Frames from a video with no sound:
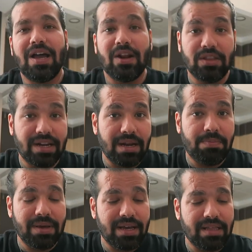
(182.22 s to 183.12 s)
And on the
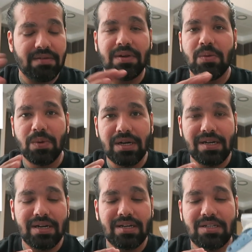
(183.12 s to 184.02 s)
red pair, they've
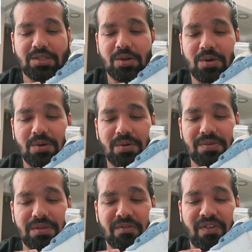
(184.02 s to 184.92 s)
inverted it. So
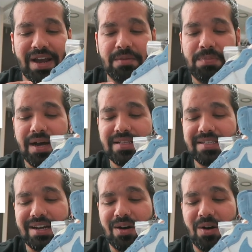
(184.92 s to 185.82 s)
the white parts
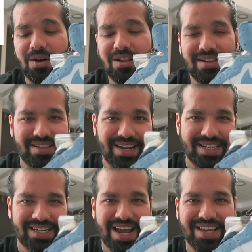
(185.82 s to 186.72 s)
are all that
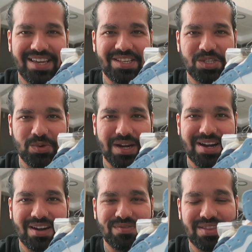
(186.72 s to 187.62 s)
shaggy suede
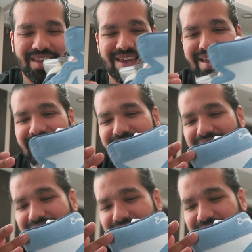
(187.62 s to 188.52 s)
kind of a thing.
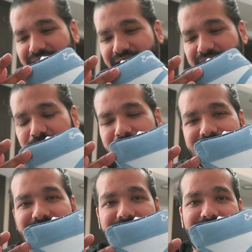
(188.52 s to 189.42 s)
And these
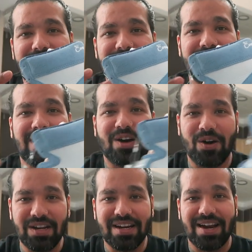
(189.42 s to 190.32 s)
bits right here are
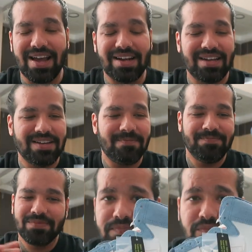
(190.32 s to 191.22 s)
all in cracked leather.
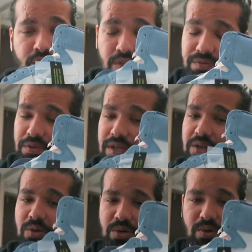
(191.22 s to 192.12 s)
For those of you that
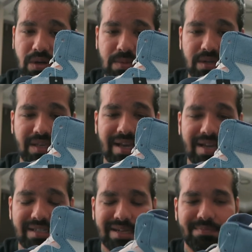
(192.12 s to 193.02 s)
don't know about the
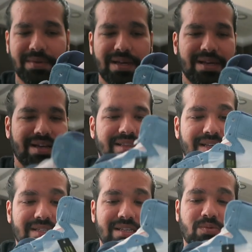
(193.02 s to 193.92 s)
airship,
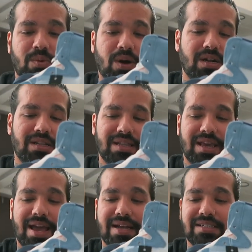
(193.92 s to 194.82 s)
this is what
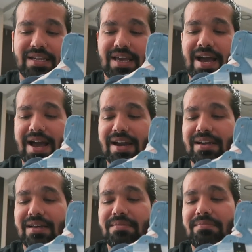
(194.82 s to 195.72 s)
they actually
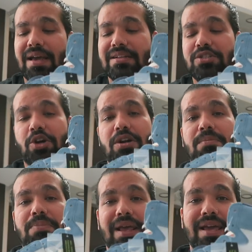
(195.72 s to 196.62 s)
had Michael
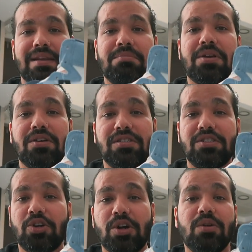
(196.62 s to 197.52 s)
Jordan play in because the
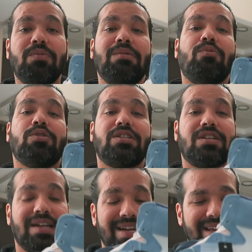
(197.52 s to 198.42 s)
Jordan 1
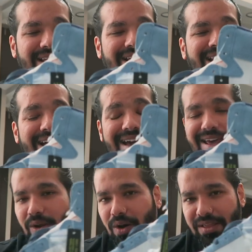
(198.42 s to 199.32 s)
wasn't ready,
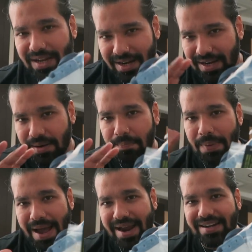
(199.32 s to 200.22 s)
and all that entire
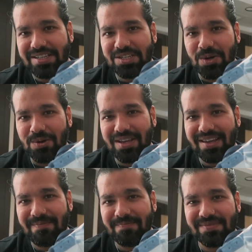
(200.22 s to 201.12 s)
banned
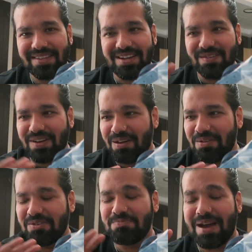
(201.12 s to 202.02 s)
story of how
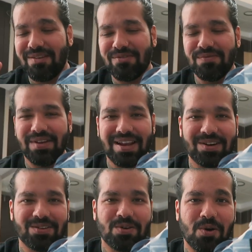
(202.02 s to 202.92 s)
he was banned from wearing
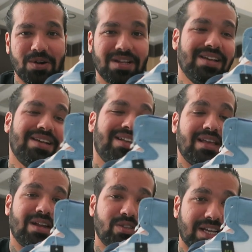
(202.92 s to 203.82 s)
it on court,
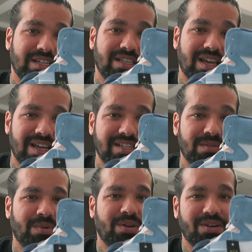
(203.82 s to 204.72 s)
that was actually the
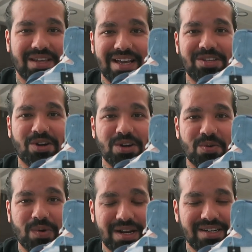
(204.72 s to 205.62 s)
airship and not the Air
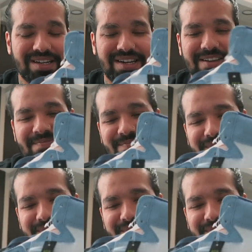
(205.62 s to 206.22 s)
Jordan 1 really.